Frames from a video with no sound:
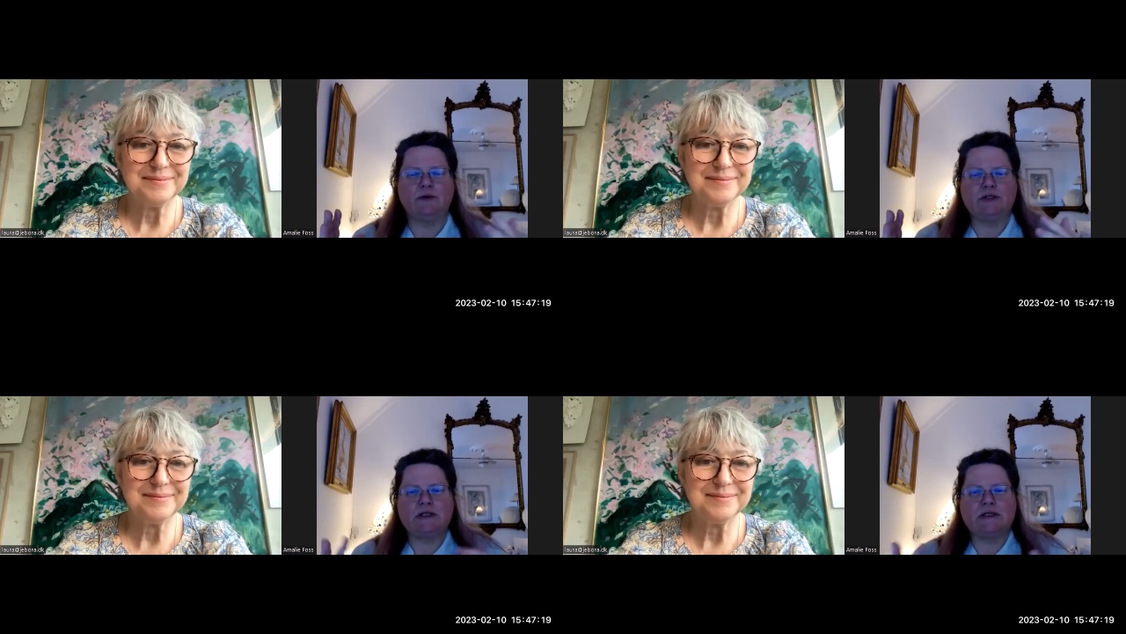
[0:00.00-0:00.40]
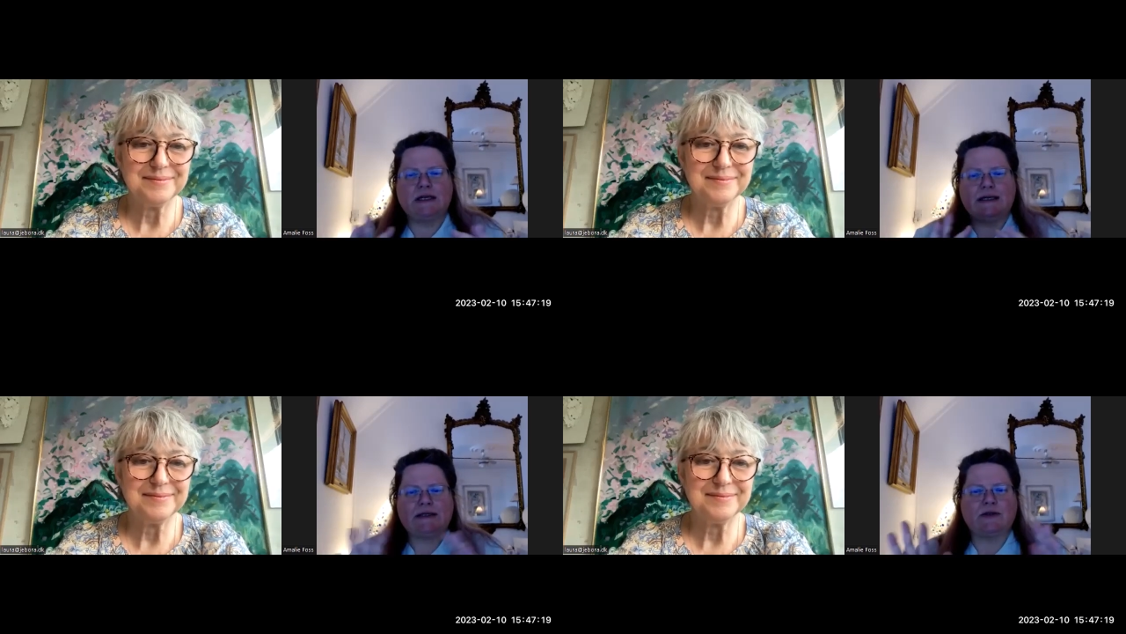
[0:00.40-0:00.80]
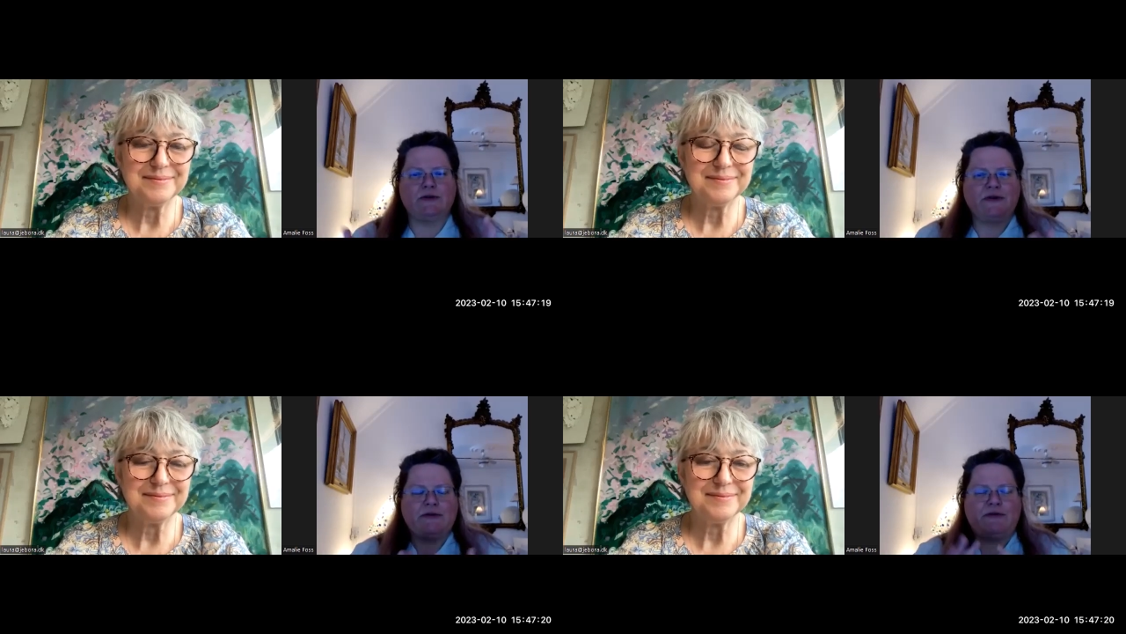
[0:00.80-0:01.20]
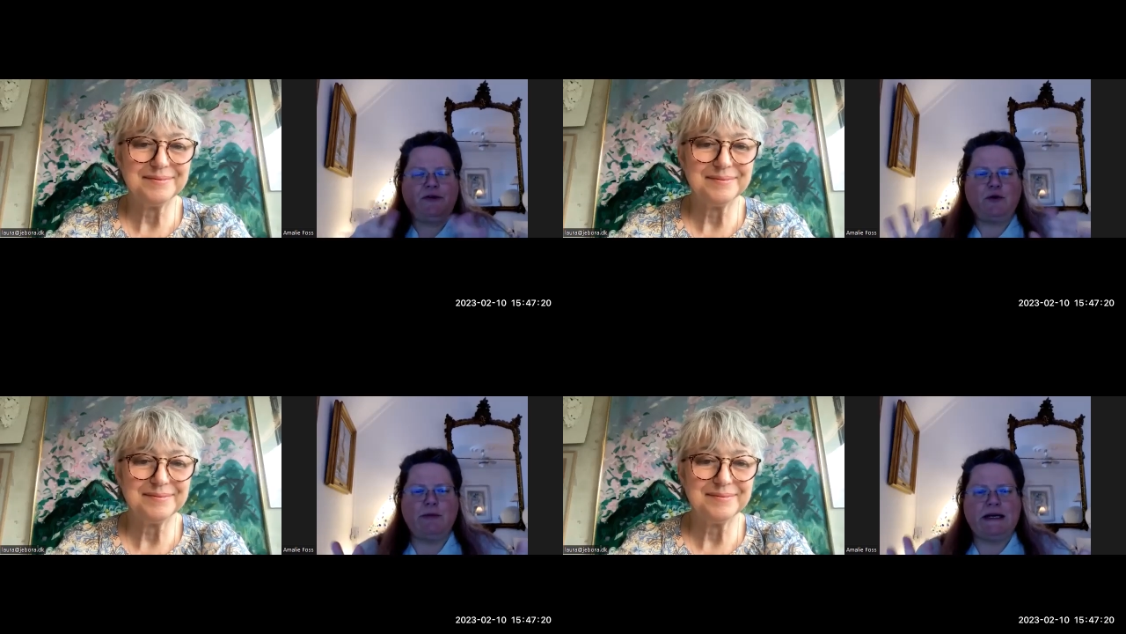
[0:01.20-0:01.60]
Speaker 1: which is like sort of a
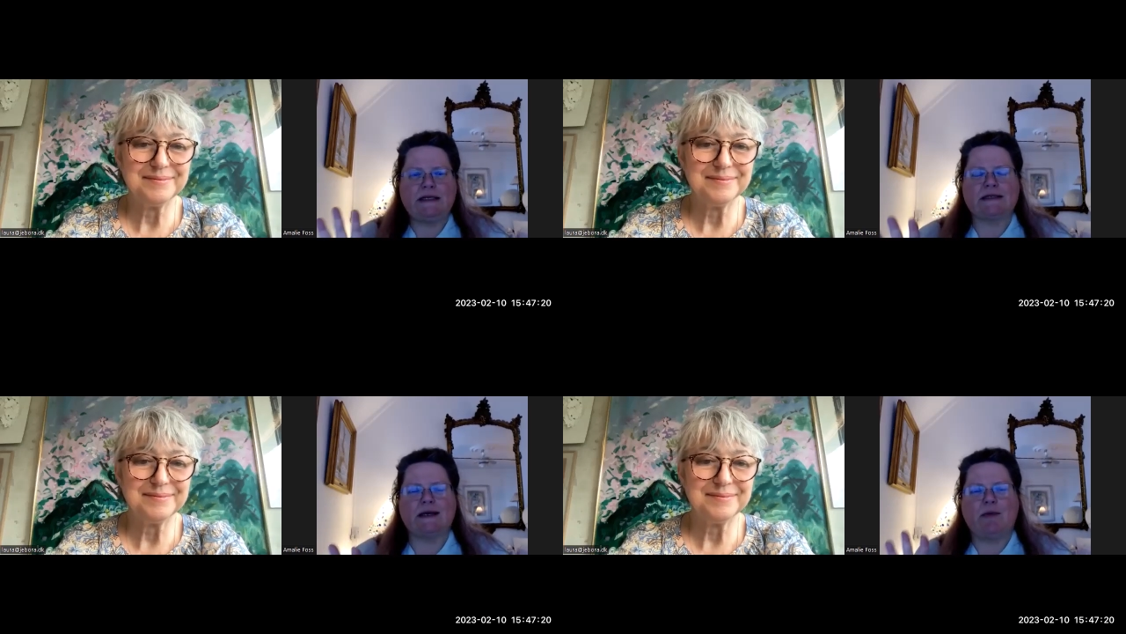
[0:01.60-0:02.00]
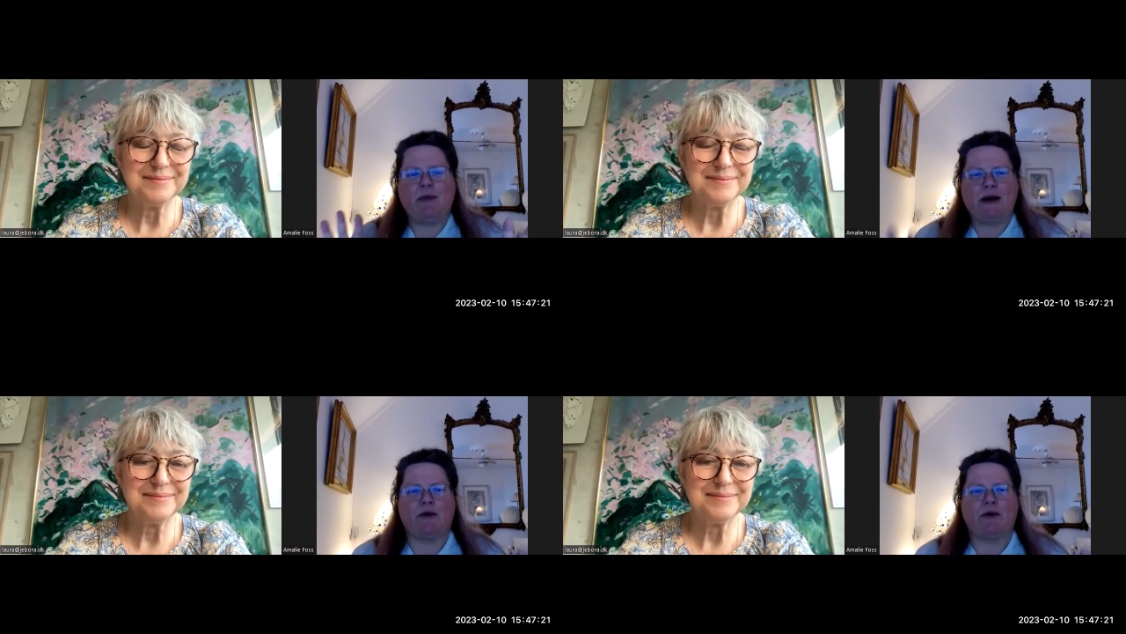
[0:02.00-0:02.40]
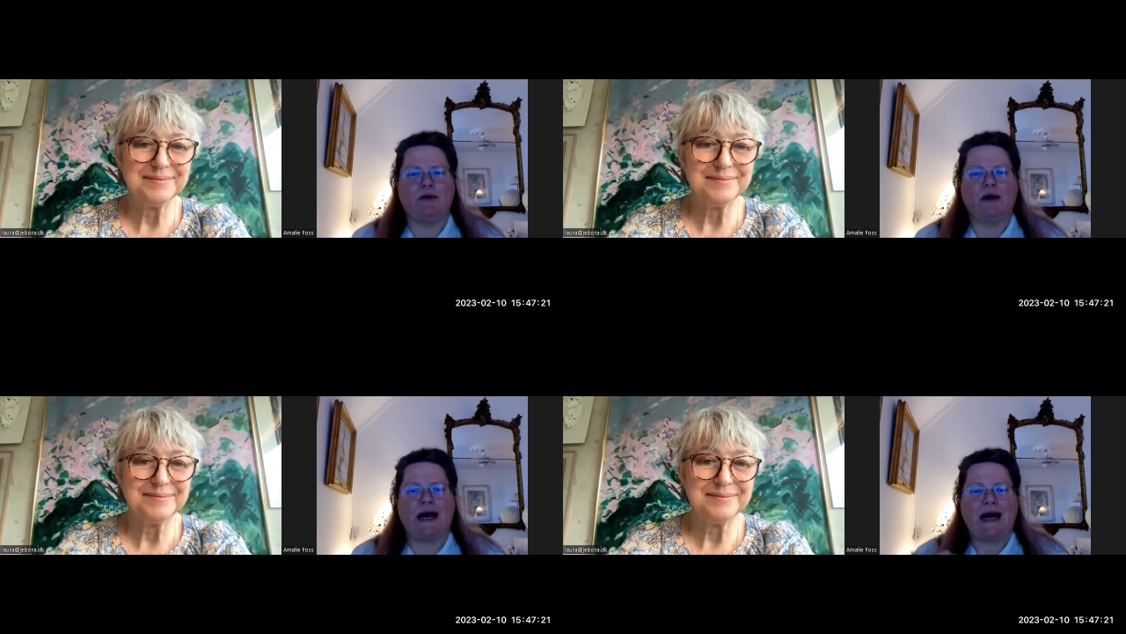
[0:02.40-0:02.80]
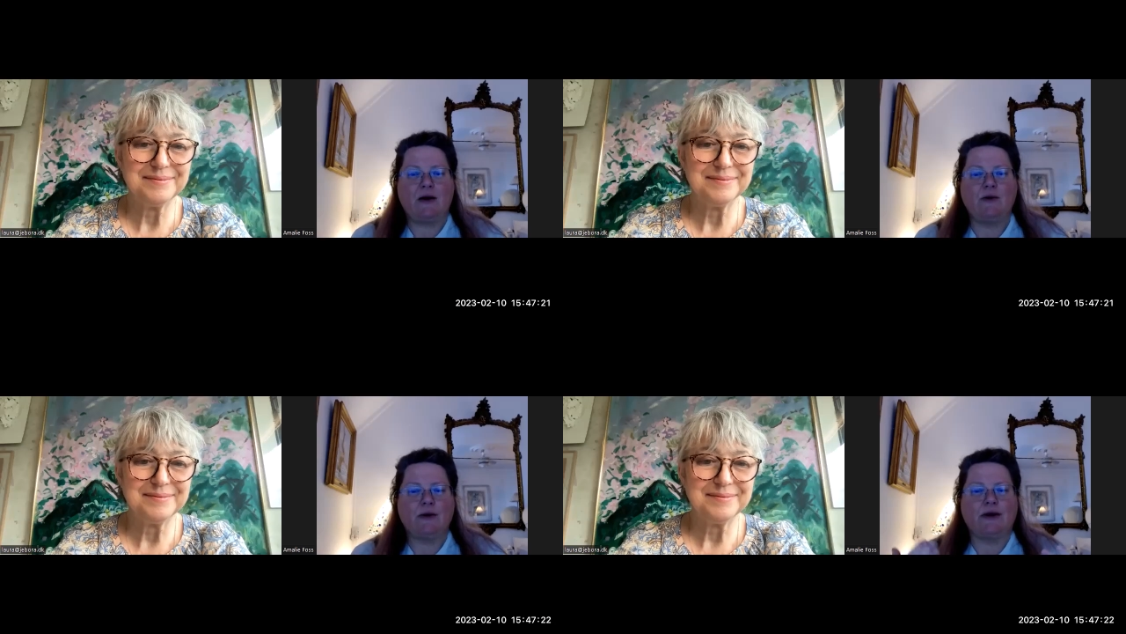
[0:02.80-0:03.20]
few minutes about
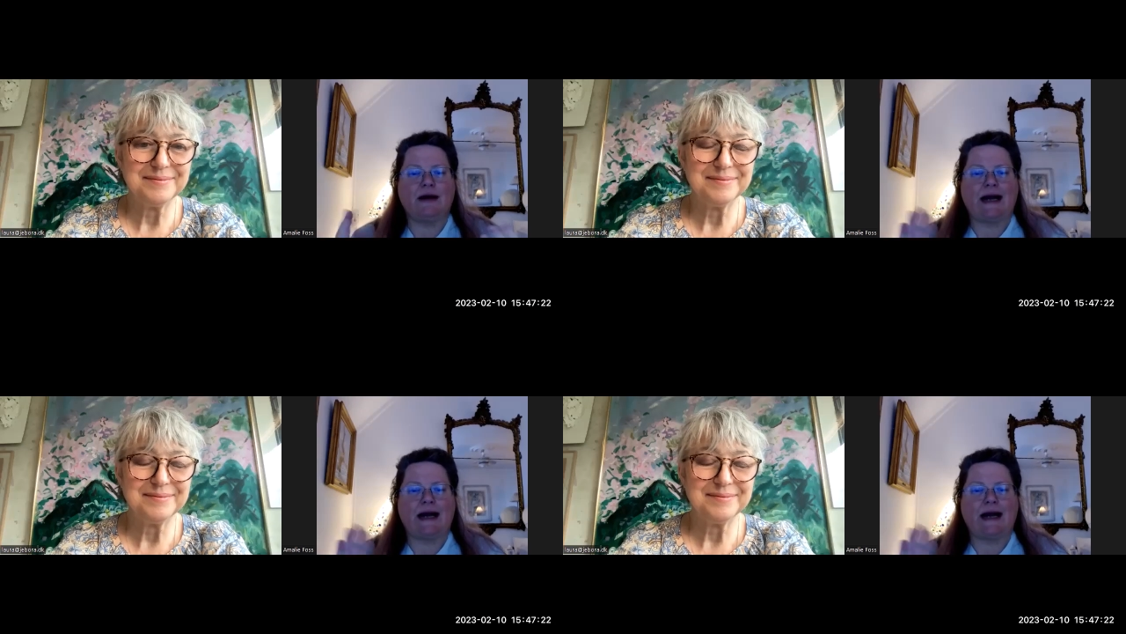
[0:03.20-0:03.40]
how